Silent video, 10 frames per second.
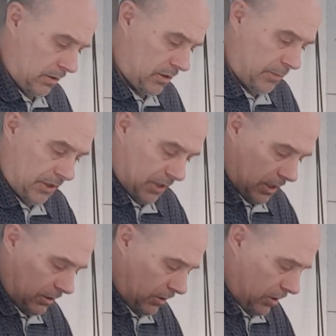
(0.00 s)
going to be
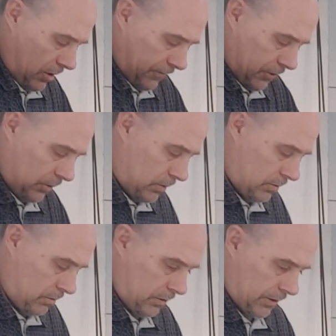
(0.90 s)
sanded off,
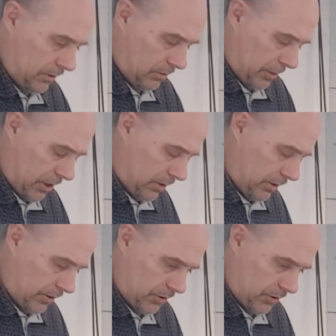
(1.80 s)
so it don't matter.